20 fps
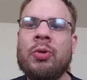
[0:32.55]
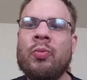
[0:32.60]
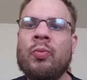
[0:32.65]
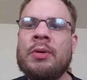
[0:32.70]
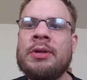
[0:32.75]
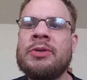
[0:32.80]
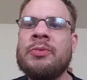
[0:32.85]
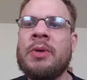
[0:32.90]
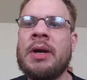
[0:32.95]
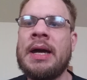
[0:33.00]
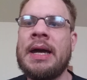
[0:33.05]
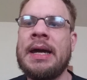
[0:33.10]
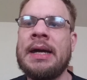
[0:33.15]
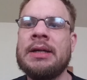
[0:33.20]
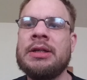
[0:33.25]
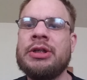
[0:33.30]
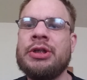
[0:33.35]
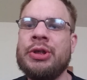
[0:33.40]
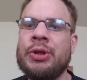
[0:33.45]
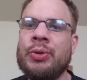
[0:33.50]
Reason why I
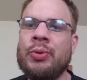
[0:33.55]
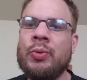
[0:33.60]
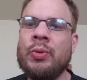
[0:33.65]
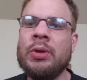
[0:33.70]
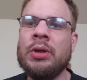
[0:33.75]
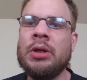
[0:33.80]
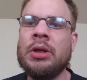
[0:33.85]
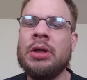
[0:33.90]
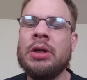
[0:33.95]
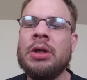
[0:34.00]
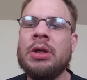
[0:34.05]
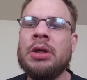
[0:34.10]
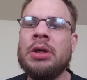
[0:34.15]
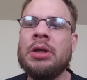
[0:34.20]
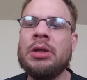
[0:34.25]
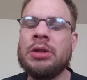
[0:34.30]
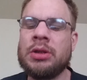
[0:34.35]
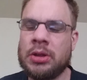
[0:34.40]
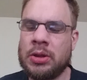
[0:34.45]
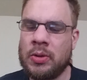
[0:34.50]
asked you
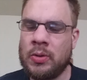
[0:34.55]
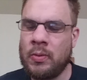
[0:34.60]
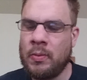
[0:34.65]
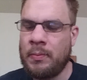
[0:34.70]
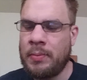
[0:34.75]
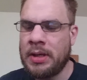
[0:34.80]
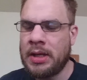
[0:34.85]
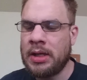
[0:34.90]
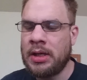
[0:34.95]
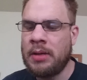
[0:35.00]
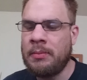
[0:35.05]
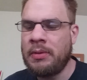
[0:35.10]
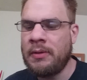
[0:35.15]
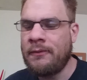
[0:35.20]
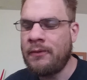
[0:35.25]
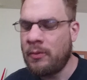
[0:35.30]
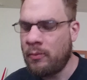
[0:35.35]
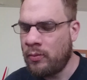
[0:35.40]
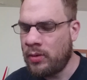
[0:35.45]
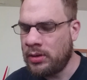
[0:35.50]
to pick a number
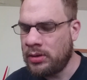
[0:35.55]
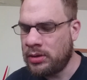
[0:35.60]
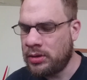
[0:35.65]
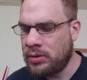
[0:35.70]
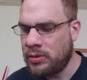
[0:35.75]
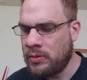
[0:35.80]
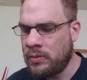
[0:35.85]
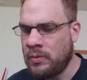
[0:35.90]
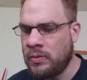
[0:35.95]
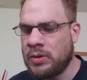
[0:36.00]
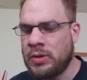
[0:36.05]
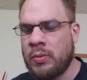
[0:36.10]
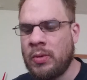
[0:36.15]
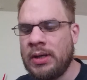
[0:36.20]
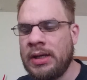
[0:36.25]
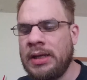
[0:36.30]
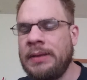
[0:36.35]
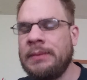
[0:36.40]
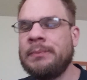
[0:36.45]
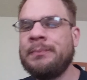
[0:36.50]
from 1 to
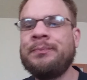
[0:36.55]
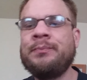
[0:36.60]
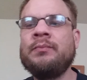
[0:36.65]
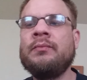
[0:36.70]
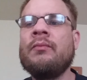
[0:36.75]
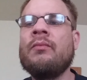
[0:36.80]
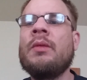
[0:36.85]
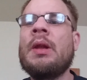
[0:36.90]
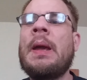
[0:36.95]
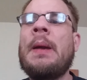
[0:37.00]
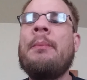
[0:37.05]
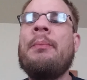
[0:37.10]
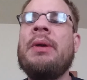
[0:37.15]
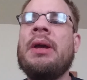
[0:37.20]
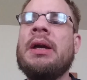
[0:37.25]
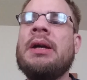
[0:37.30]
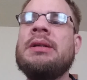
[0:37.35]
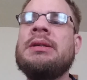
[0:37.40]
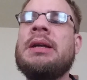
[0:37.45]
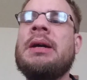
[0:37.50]
20
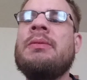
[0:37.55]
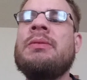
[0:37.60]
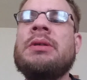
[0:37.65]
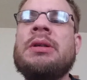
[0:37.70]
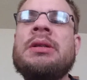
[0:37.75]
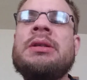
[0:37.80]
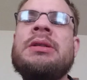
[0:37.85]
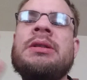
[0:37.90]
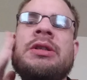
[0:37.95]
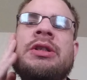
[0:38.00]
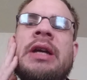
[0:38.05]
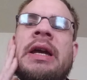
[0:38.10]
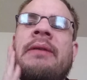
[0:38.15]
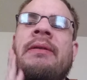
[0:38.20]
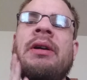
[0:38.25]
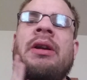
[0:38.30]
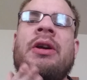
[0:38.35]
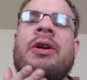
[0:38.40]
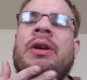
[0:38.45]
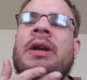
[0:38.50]
because I was going to shave
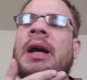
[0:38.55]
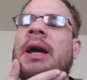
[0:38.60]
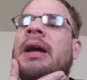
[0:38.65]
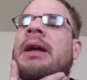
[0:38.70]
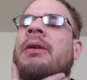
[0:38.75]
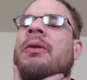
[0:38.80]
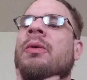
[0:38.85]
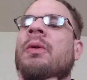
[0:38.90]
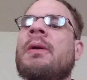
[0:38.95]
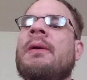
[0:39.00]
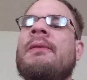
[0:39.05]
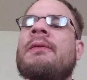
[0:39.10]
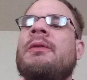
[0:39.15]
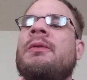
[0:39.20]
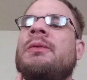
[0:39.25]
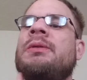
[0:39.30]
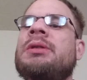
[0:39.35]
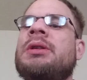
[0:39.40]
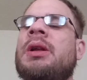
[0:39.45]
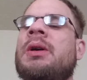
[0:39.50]
it or not,
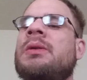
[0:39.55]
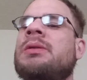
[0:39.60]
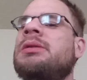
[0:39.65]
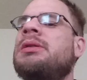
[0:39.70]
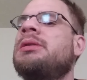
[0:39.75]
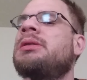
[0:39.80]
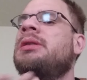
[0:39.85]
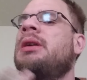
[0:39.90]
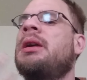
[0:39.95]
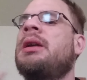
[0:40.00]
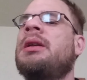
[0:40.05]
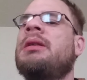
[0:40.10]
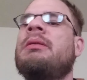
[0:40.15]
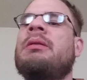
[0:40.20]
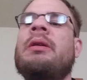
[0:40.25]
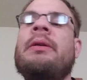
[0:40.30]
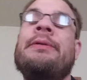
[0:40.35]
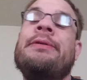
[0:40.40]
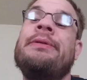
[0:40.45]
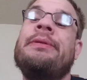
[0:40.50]
whoever was closest. And
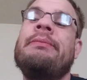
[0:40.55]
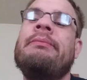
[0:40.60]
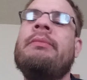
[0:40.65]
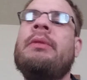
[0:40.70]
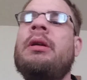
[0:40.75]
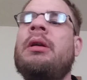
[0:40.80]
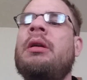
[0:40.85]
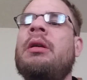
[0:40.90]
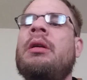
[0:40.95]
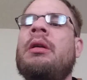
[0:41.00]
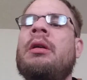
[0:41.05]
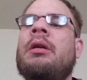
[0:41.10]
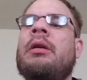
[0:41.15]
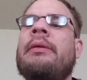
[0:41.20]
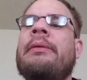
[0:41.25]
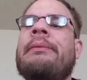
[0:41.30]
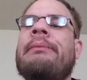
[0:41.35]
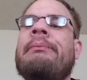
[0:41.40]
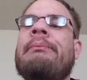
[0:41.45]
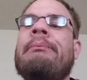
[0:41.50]
they're
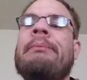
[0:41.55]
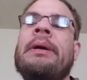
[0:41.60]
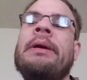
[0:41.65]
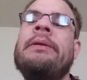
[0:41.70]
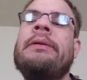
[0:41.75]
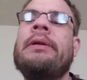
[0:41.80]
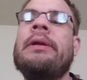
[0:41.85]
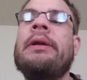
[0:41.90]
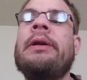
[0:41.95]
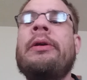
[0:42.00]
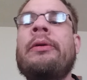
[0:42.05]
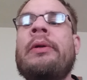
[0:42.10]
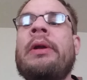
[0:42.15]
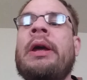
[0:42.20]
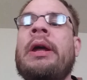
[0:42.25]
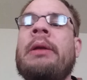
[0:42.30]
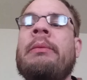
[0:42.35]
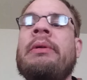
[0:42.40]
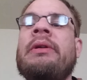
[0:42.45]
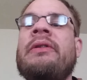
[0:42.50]
basically
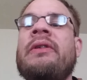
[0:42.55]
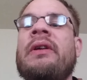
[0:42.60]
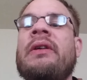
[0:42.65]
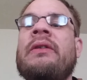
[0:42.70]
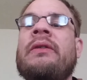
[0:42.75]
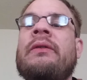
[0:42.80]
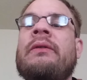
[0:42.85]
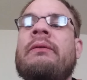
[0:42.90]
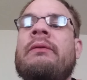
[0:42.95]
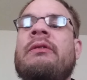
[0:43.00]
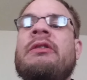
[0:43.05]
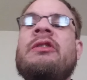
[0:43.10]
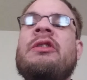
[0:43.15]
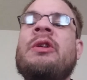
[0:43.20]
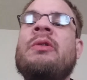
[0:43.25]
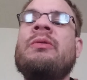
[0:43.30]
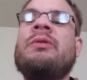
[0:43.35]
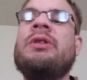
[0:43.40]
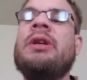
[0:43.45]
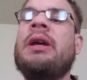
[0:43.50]
unanimous says
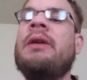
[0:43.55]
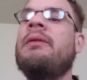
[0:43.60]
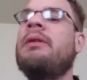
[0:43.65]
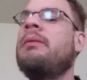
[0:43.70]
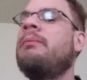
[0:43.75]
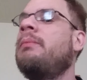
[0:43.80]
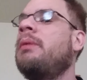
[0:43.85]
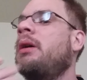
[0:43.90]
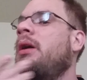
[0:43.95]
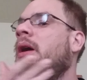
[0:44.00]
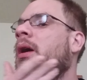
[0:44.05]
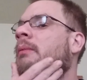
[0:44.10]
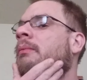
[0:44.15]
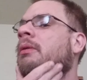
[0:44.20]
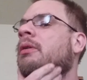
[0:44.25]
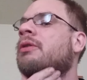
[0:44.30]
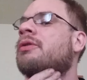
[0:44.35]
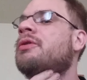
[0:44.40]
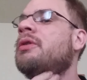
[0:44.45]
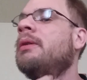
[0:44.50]
don't shave it, but I'm
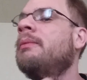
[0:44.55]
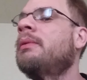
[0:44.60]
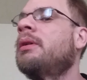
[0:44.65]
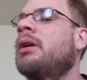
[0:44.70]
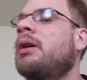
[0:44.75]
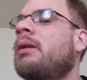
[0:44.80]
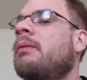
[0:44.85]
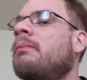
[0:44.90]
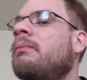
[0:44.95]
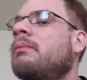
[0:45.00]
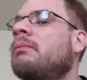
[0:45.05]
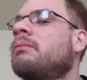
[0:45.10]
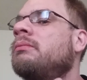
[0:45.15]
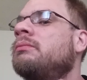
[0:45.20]
going to trim it up.